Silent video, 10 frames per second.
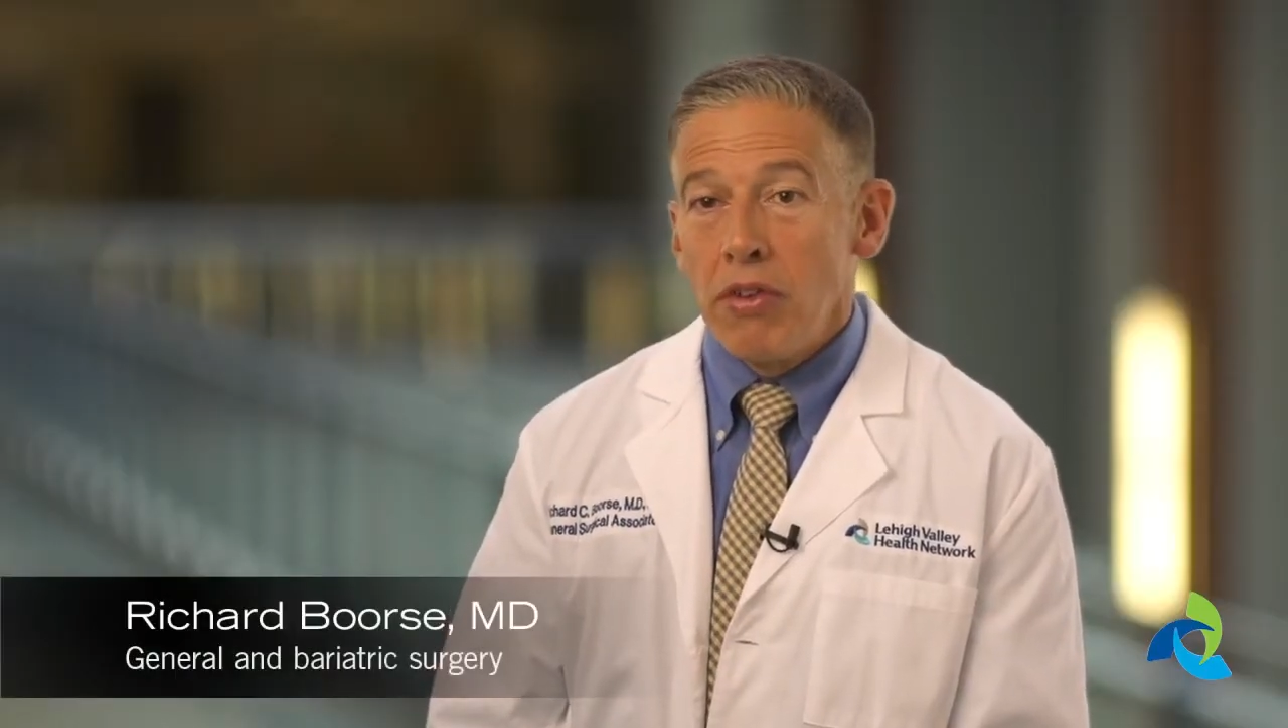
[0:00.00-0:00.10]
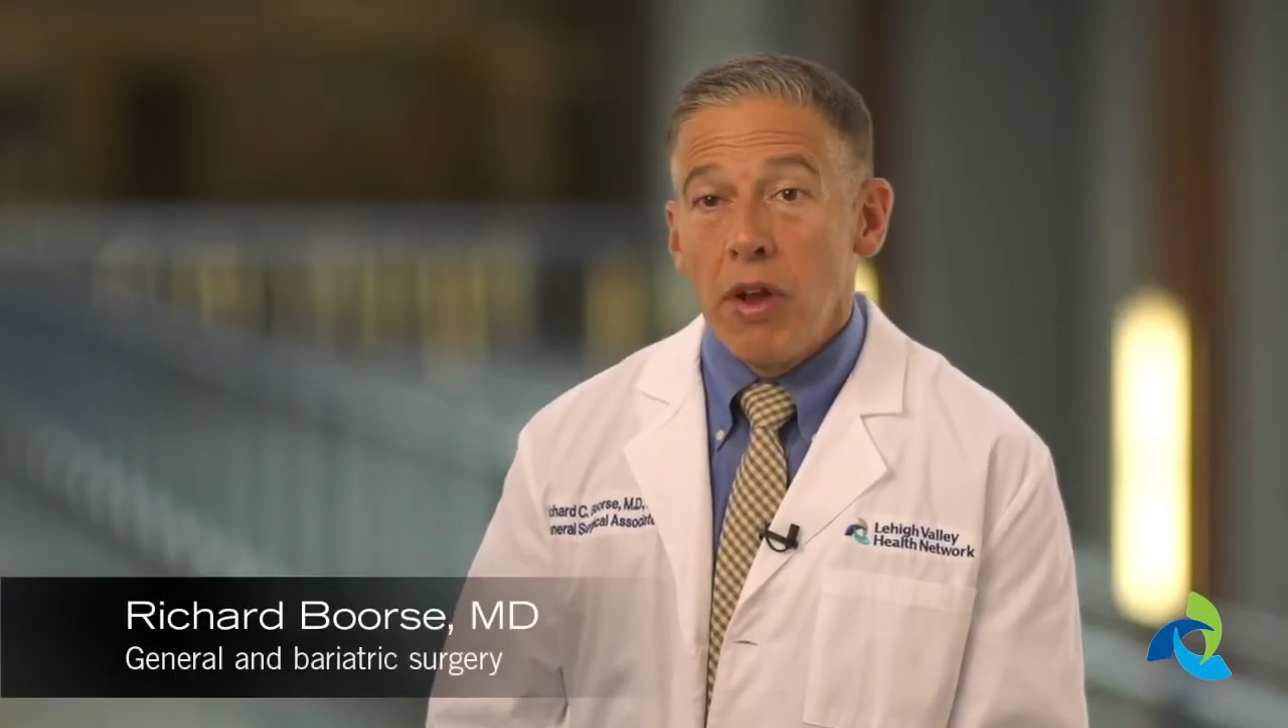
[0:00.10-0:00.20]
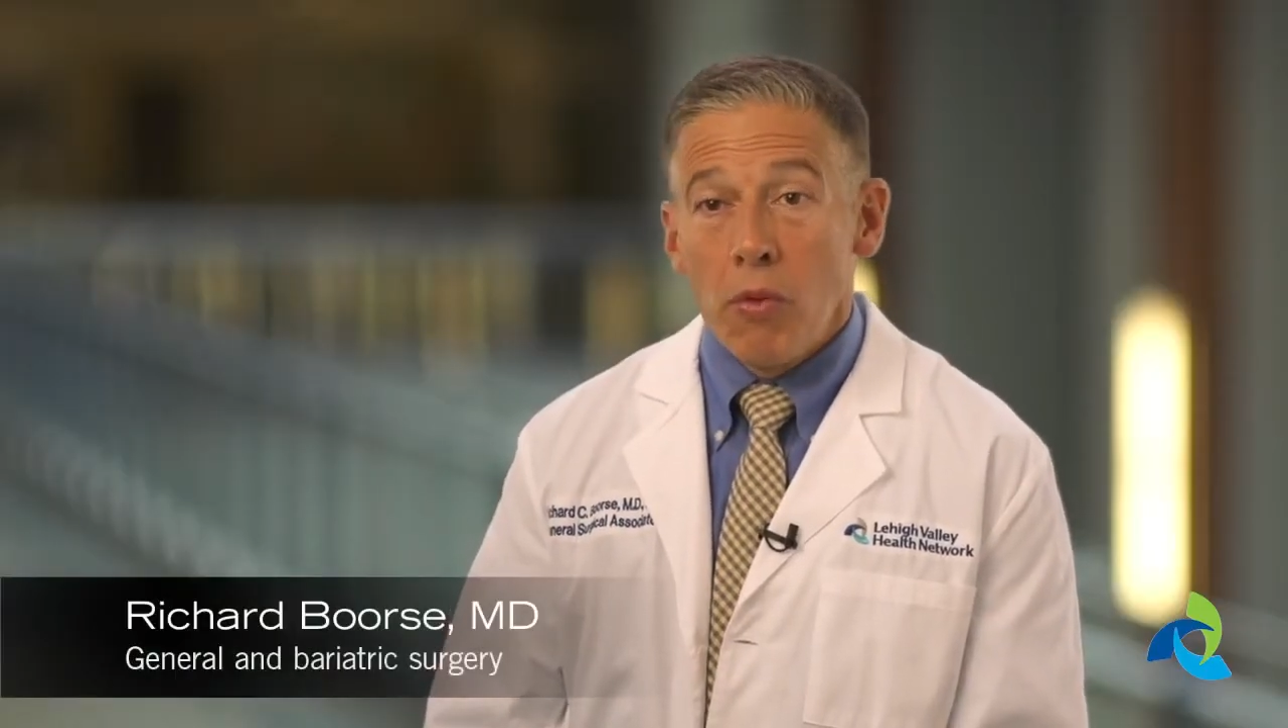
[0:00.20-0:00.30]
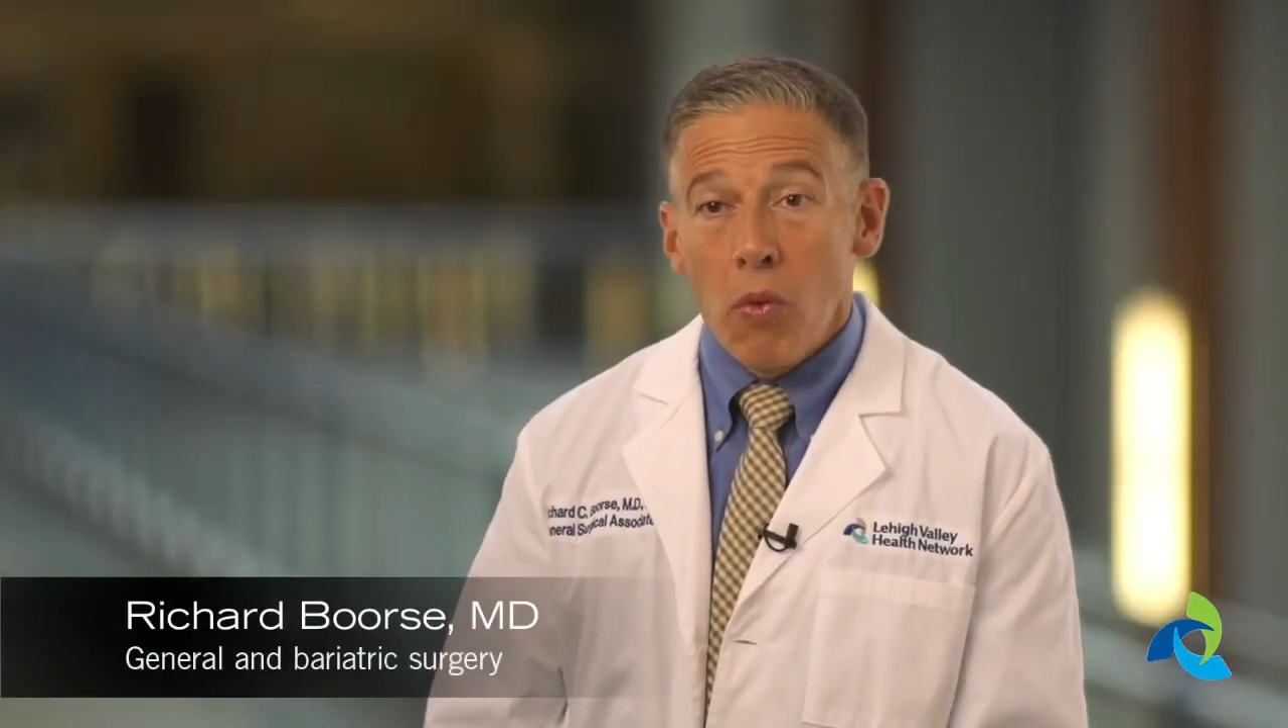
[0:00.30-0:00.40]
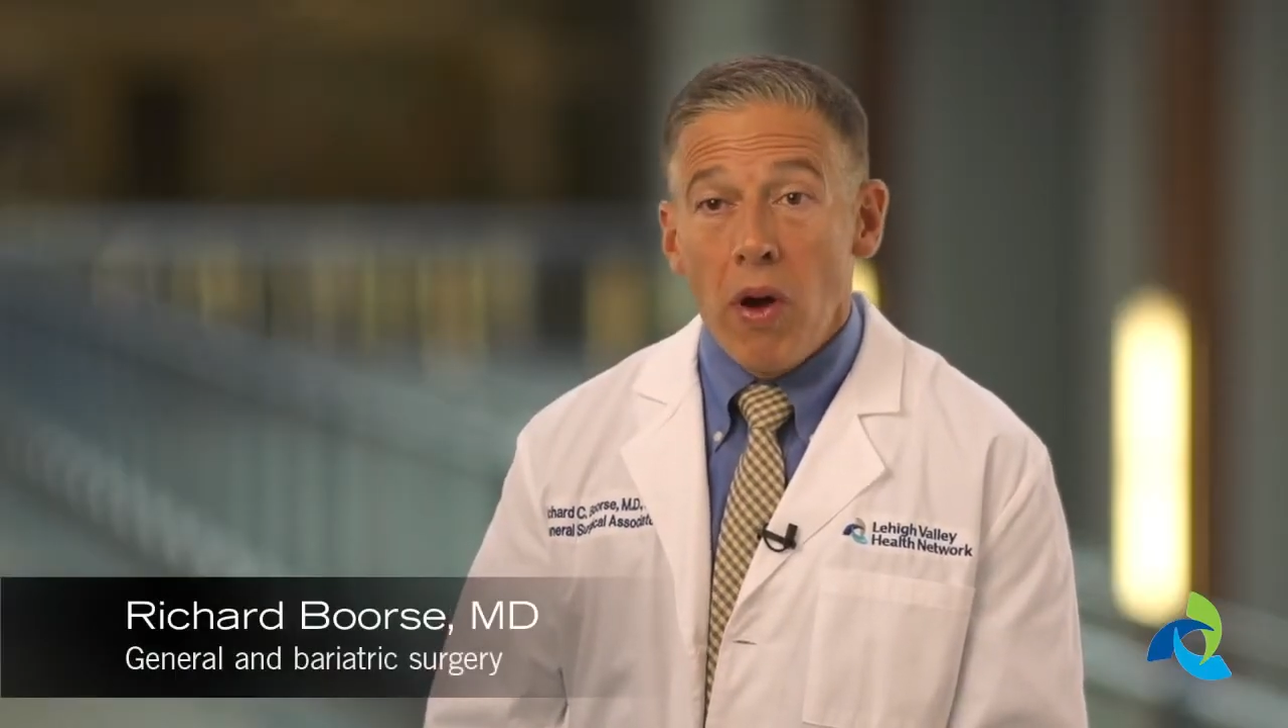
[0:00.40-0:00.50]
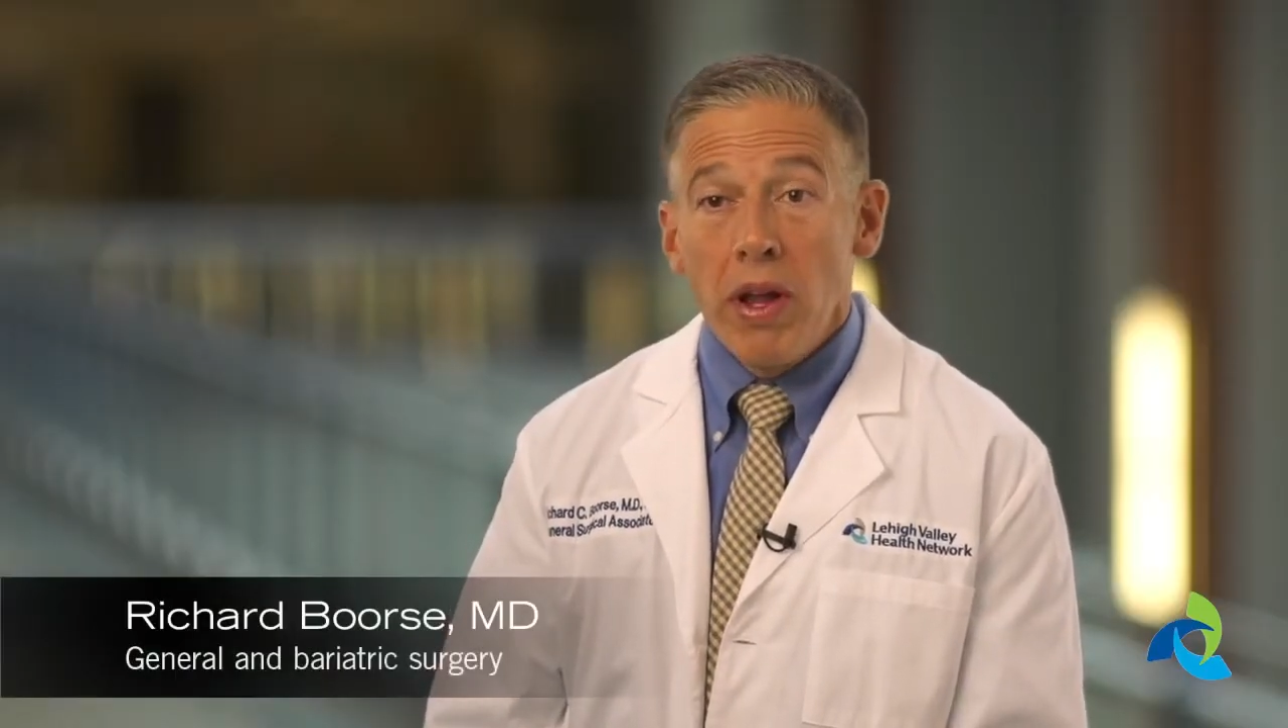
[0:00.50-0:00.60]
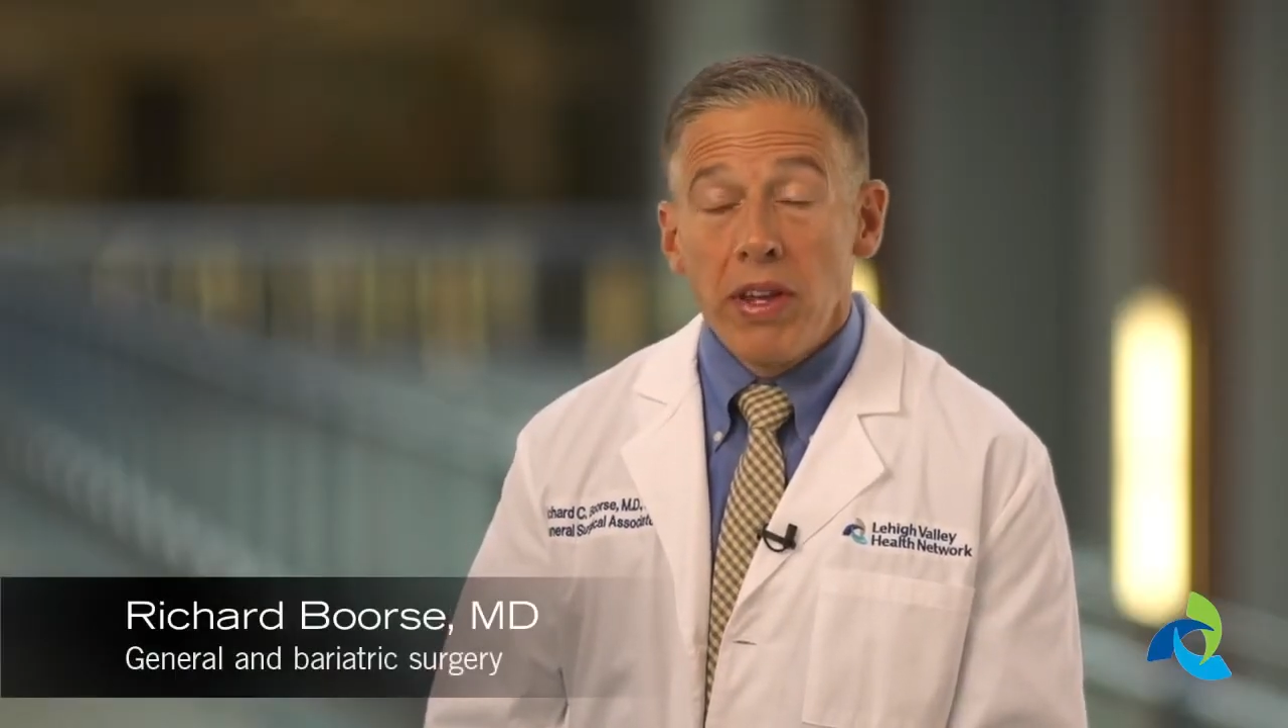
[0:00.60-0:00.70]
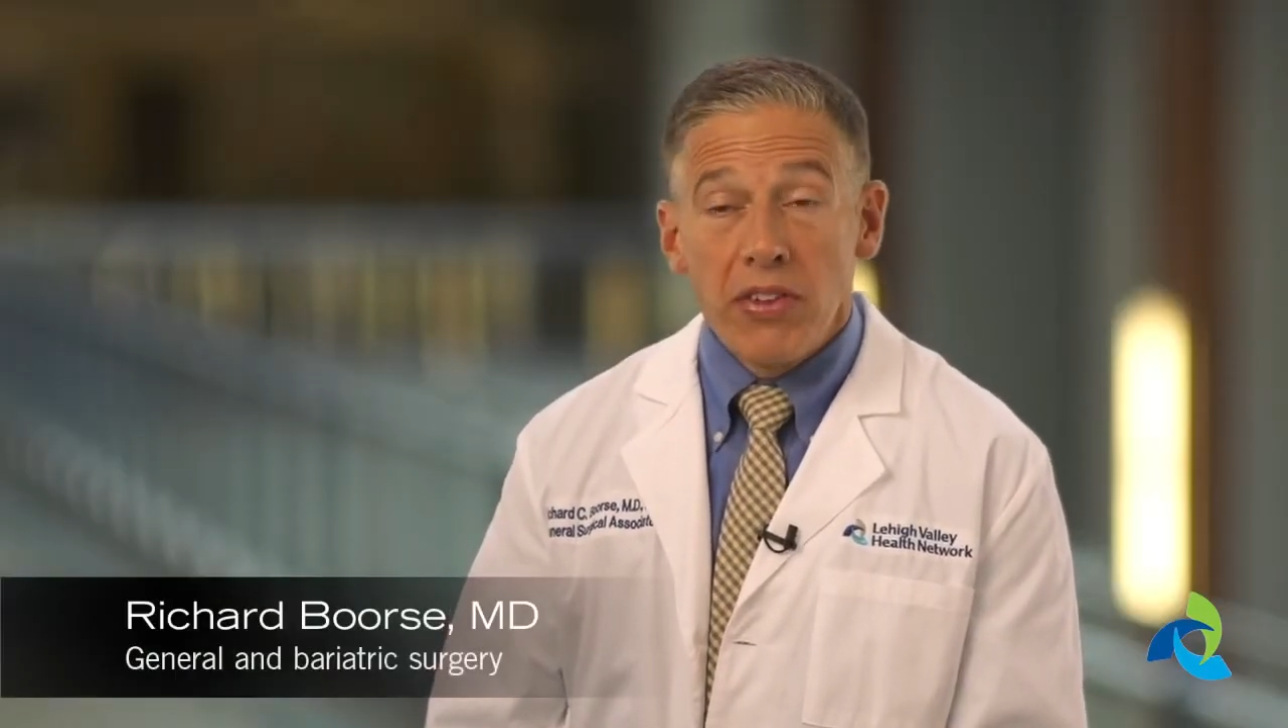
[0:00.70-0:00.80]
number one